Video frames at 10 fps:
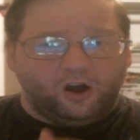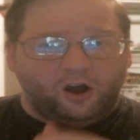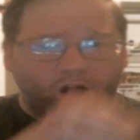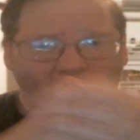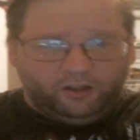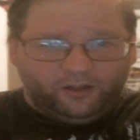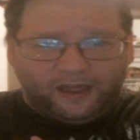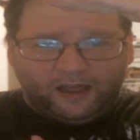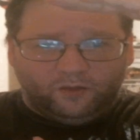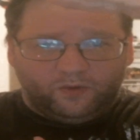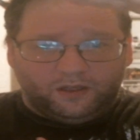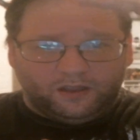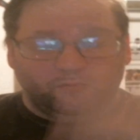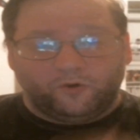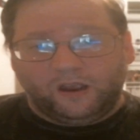all of the
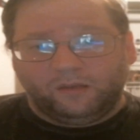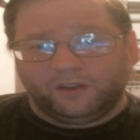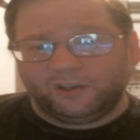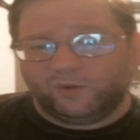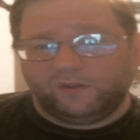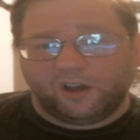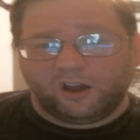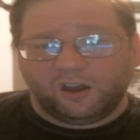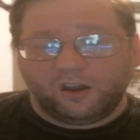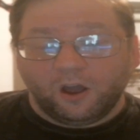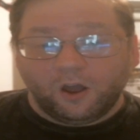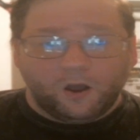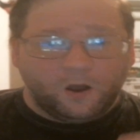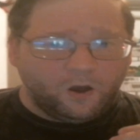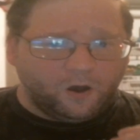Halloween-themed ramblings we've done
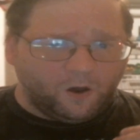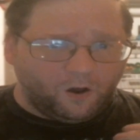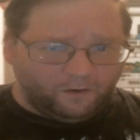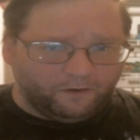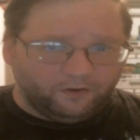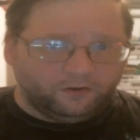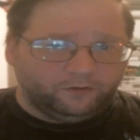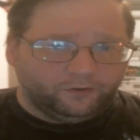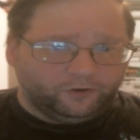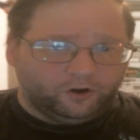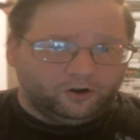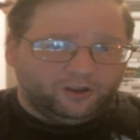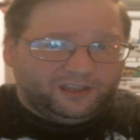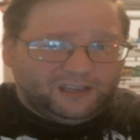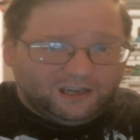over
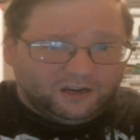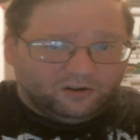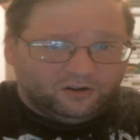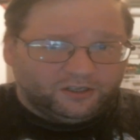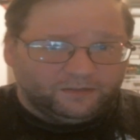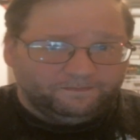the years.